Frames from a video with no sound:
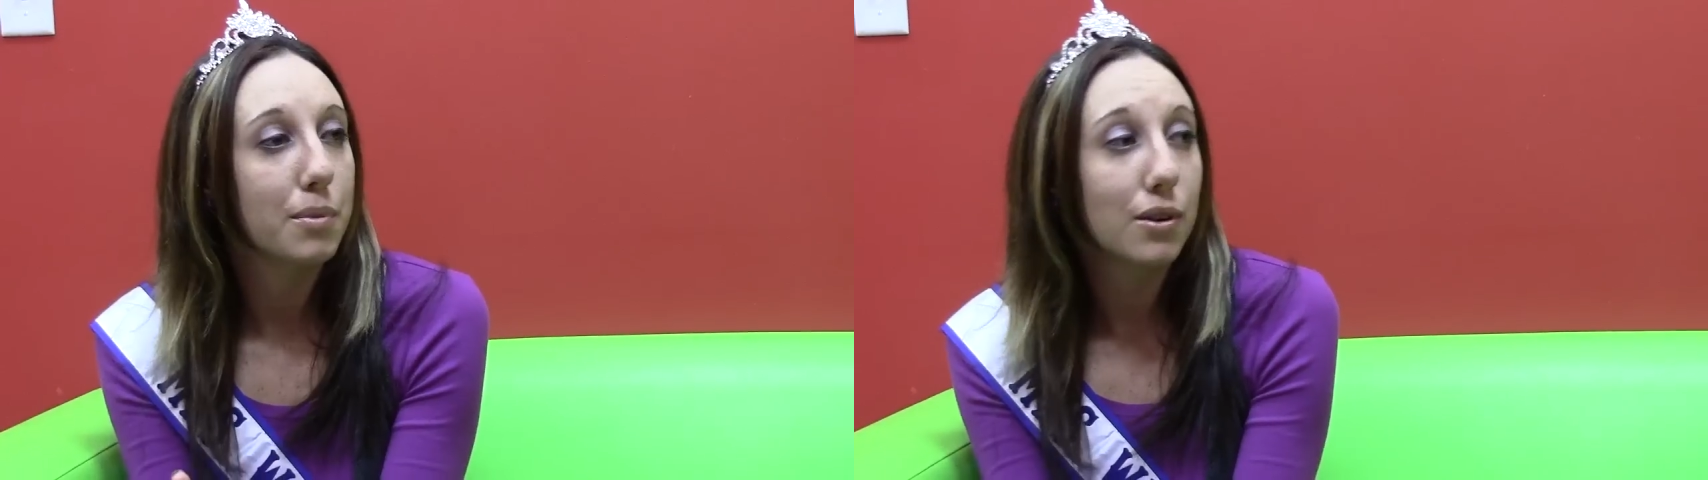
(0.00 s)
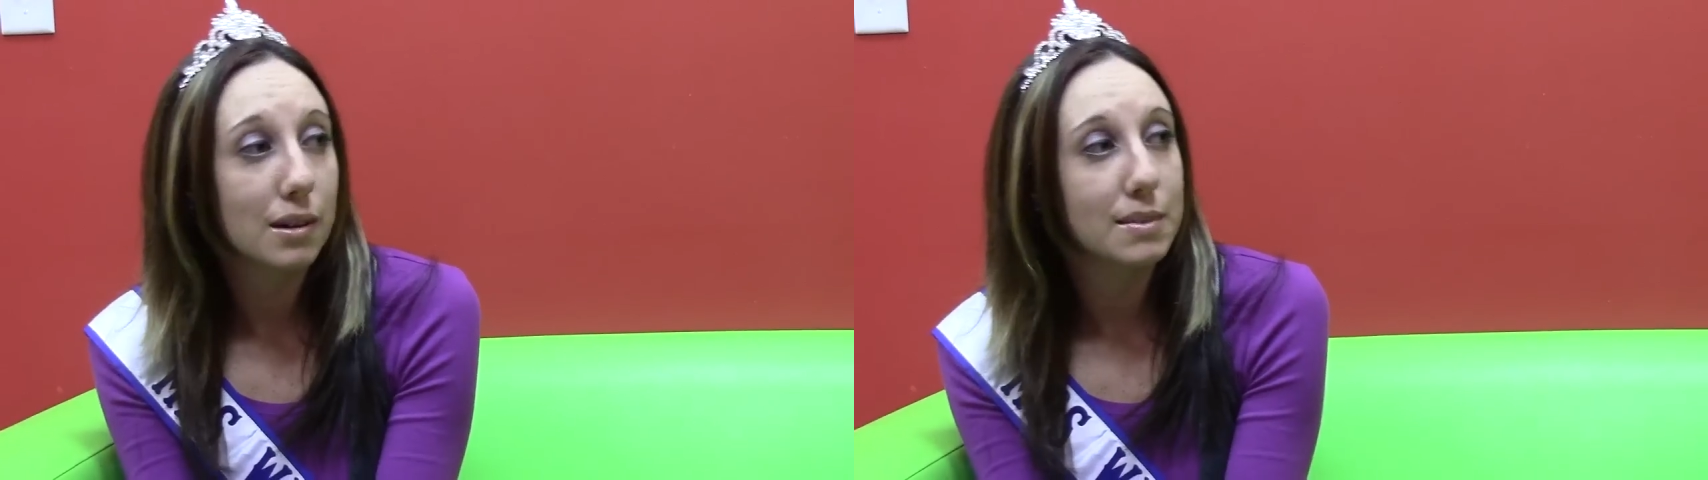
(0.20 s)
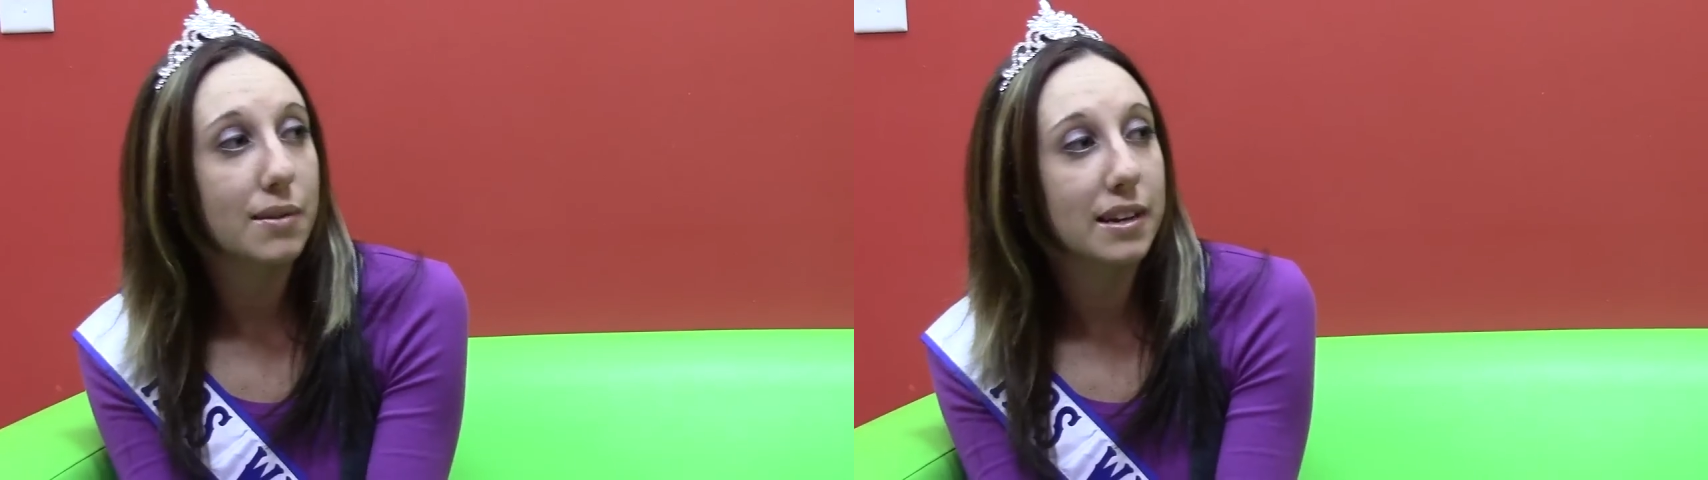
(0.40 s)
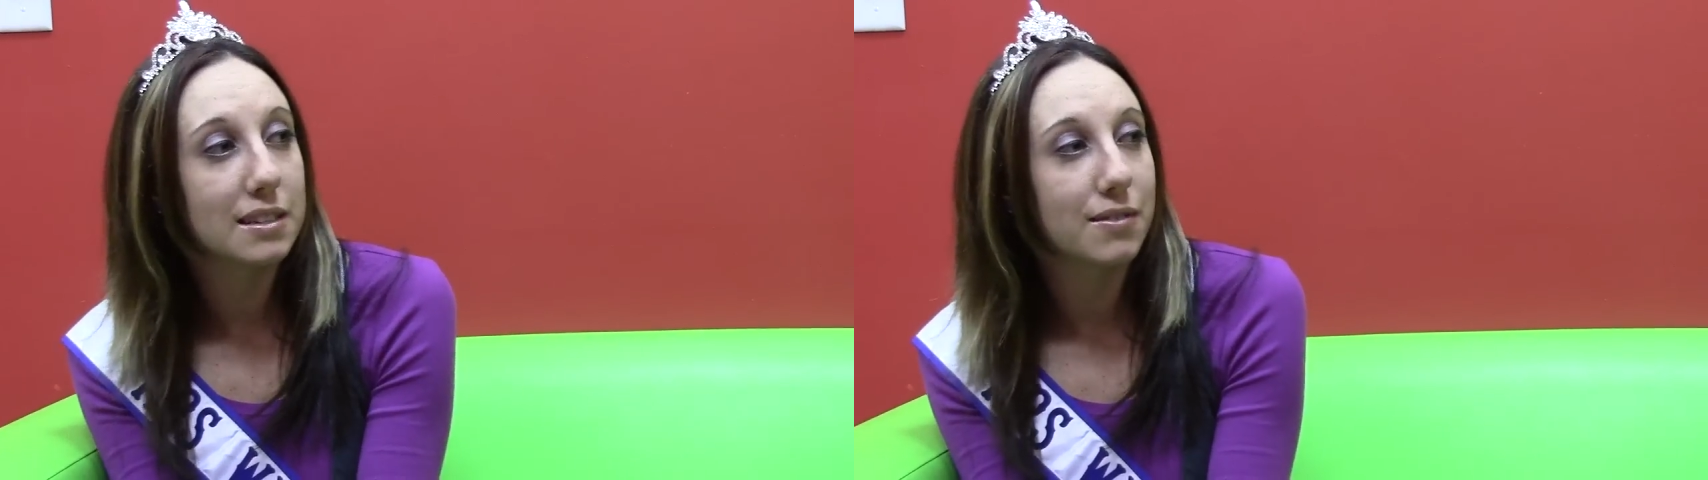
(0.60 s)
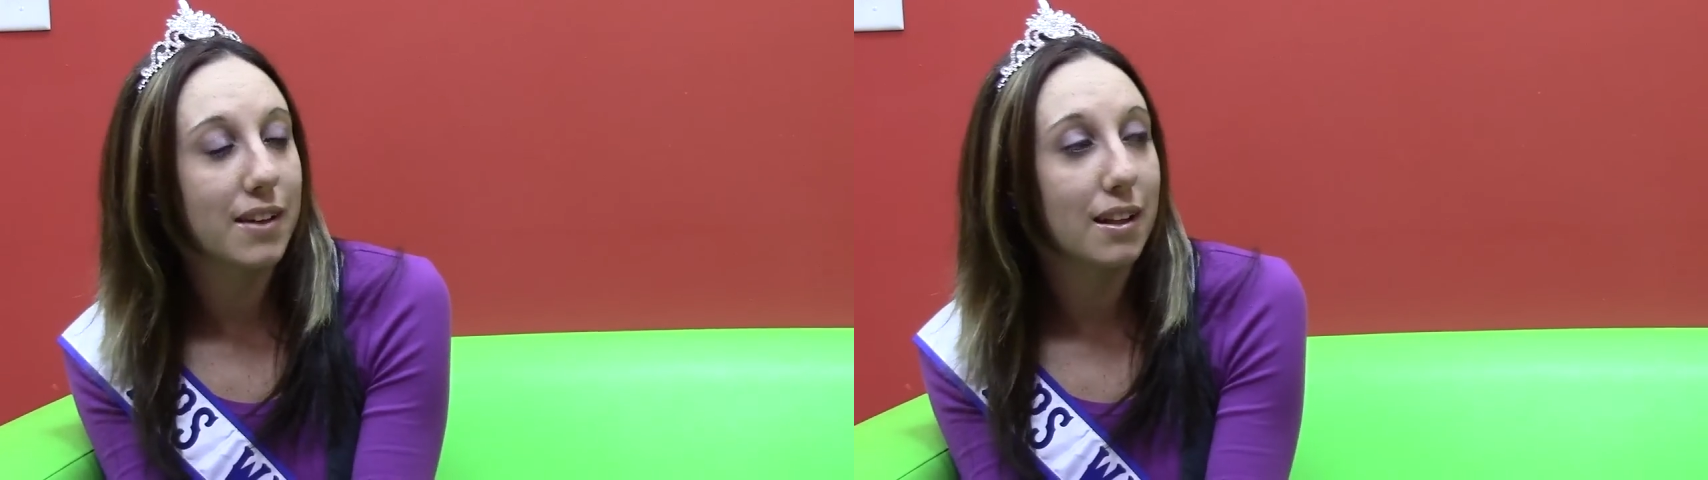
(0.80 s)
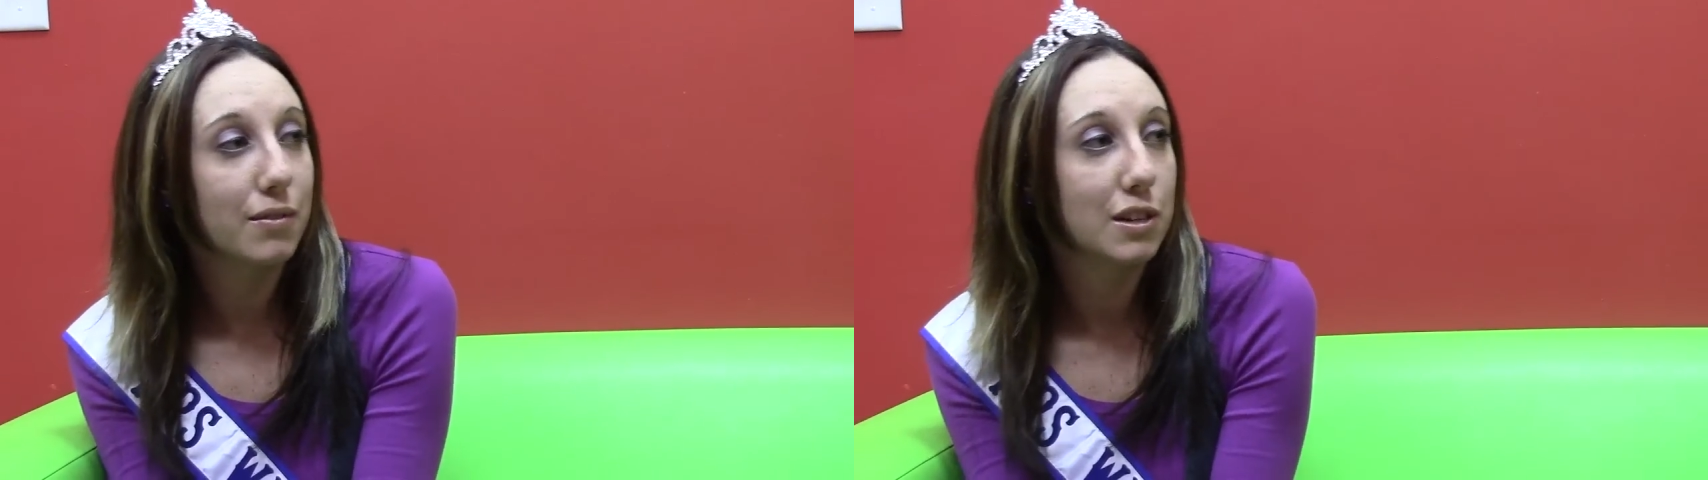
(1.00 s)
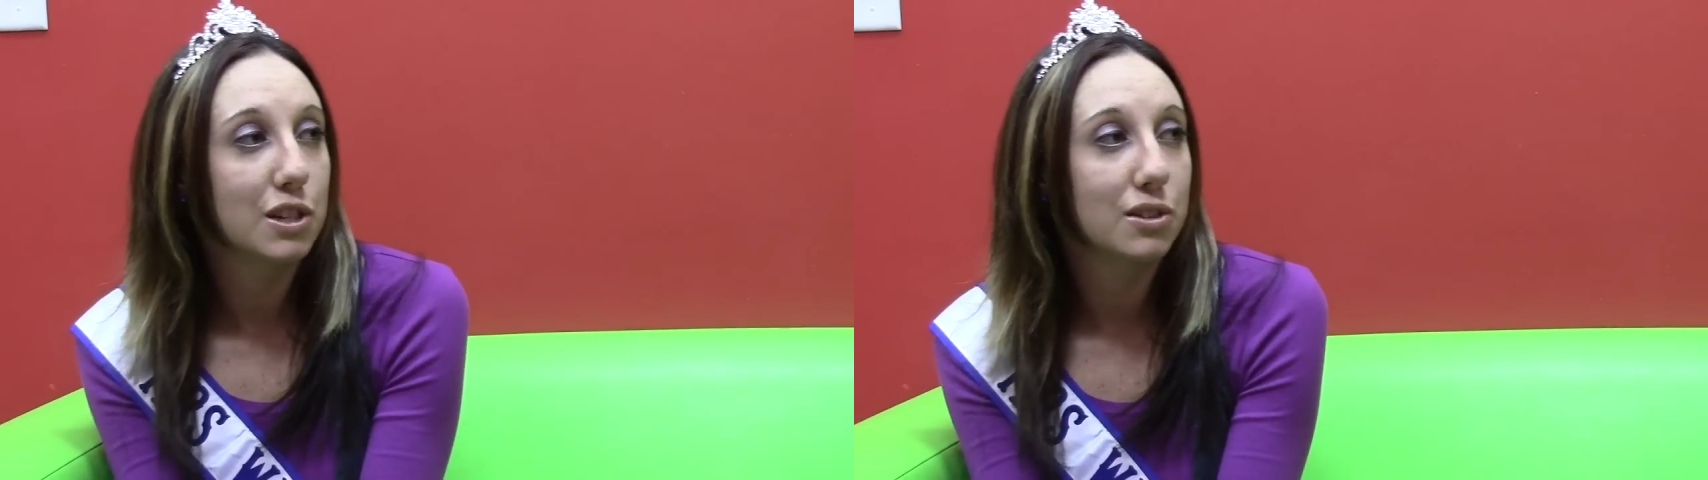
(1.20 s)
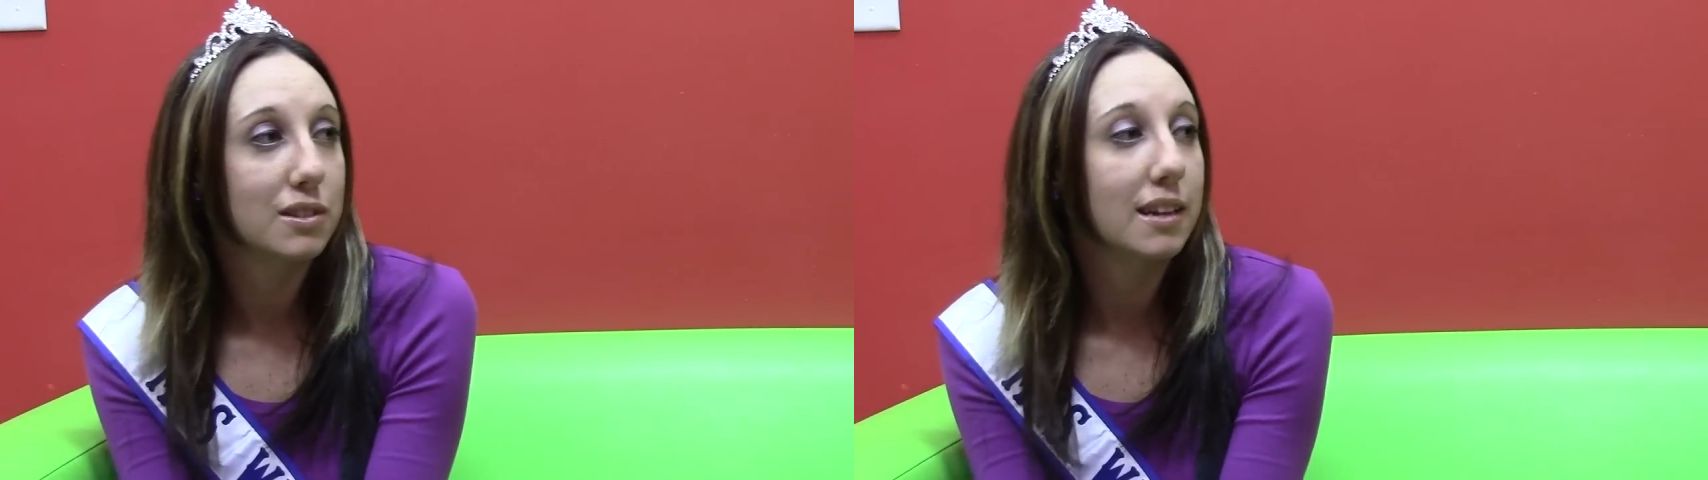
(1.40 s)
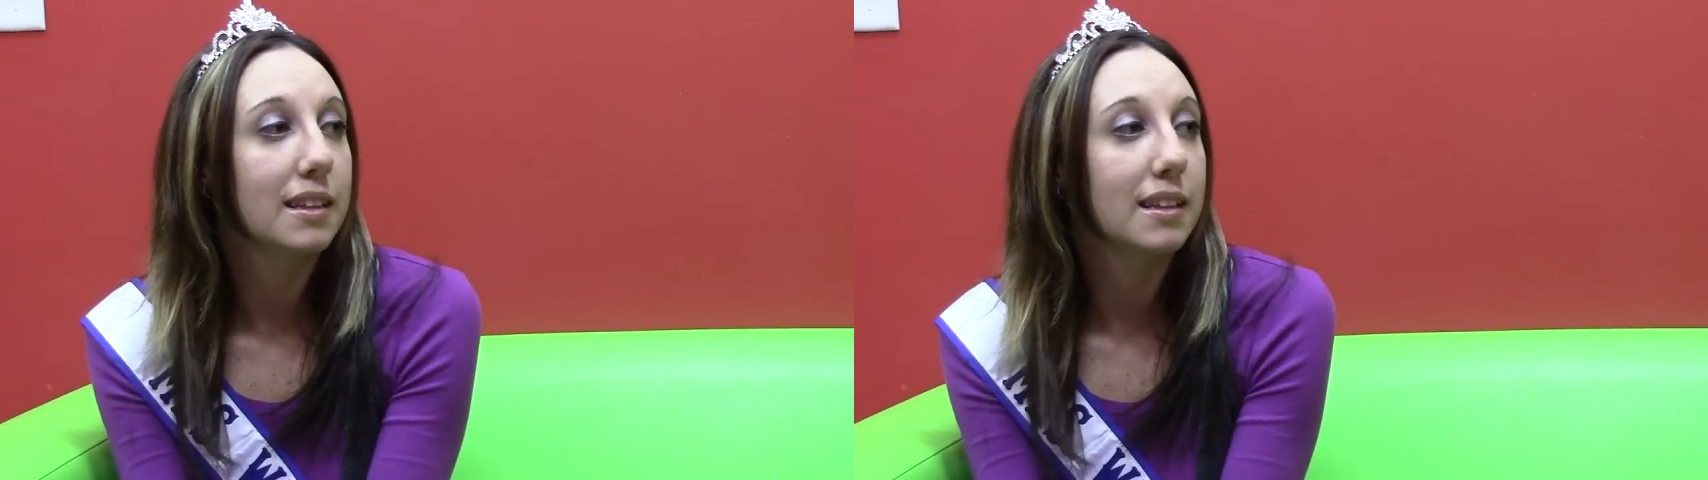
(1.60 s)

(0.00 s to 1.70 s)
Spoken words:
programs that we could develop for children,